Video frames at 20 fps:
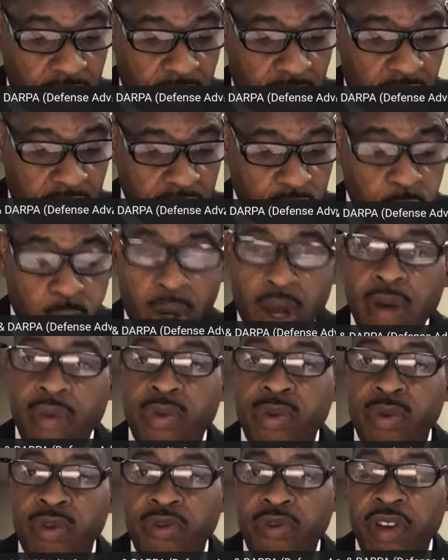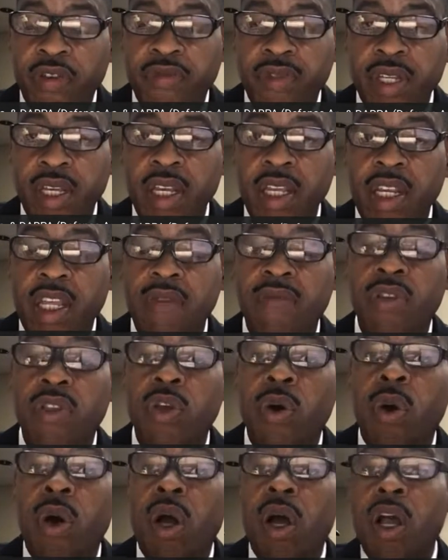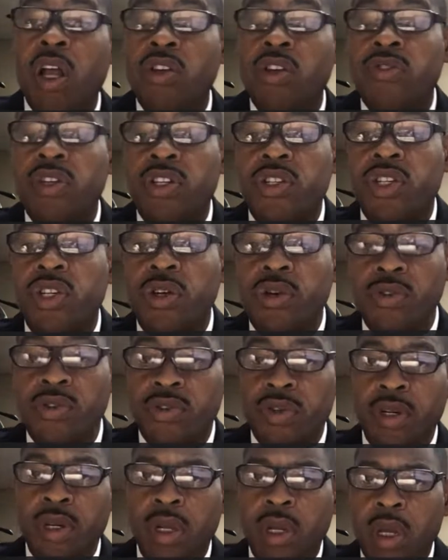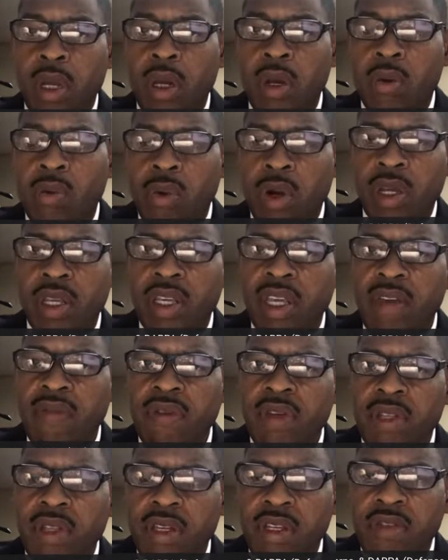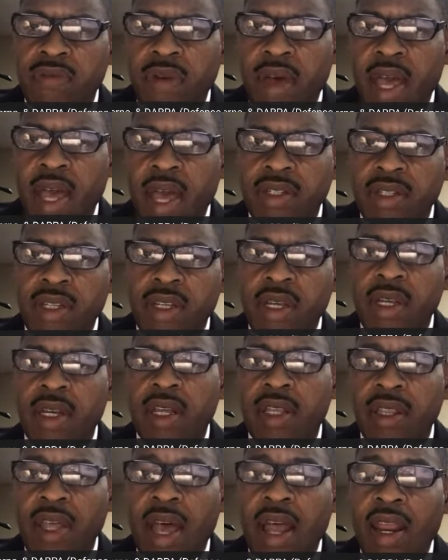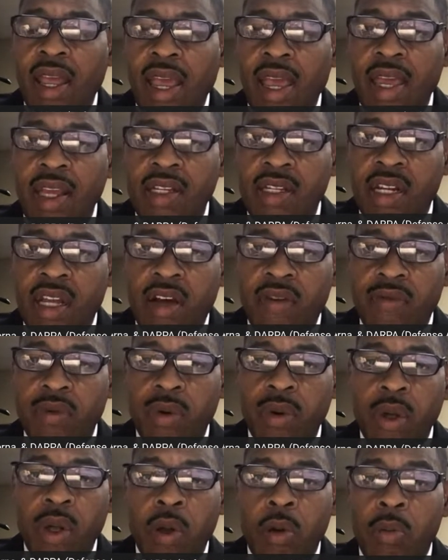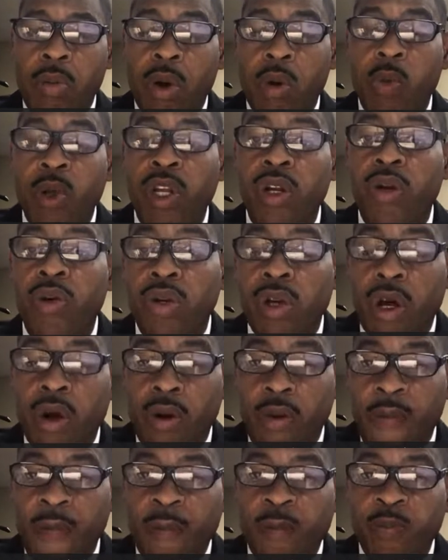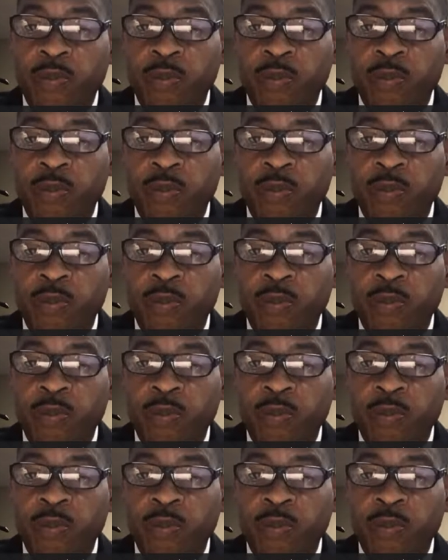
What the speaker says: 12 through 15, even though 100 children were given this vaccine at that age level, but we don't know.